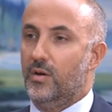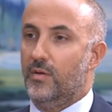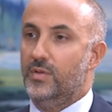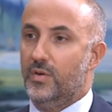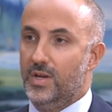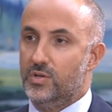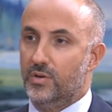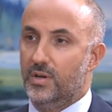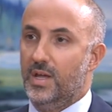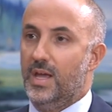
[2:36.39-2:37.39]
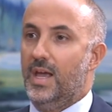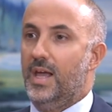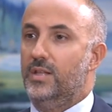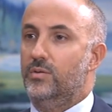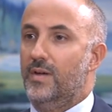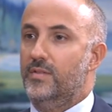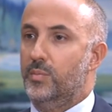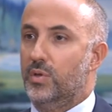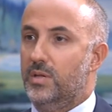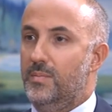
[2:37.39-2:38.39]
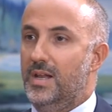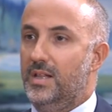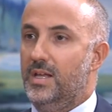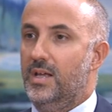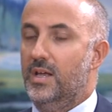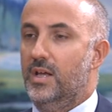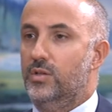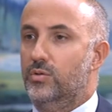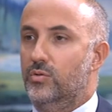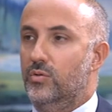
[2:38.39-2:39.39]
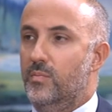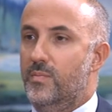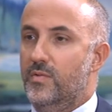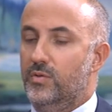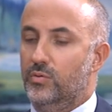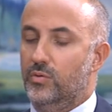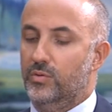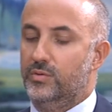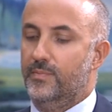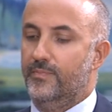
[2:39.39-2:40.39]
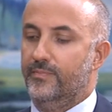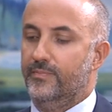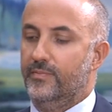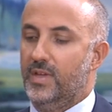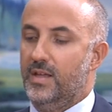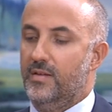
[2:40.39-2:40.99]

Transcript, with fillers: of the region and to have the possibility to, to um,